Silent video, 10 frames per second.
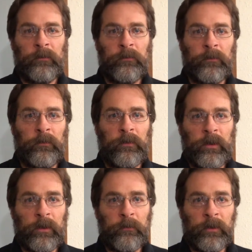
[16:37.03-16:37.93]
So
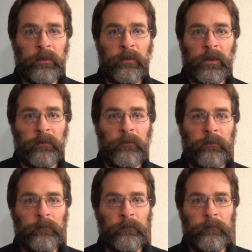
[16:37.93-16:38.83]
anyway,
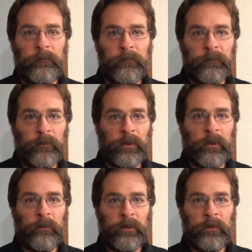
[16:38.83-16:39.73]
that's what
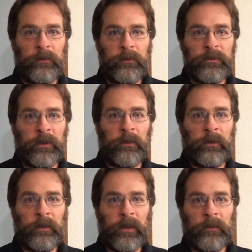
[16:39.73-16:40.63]
I wanted to
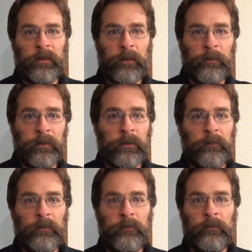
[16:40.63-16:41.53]
share on that topic.
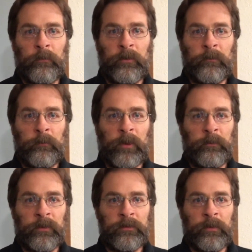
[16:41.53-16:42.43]
This has been
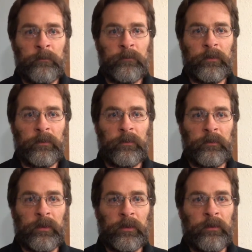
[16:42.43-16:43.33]
Republic Jim.
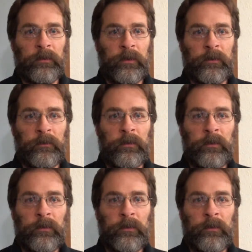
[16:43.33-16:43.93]
I'll talk to you later.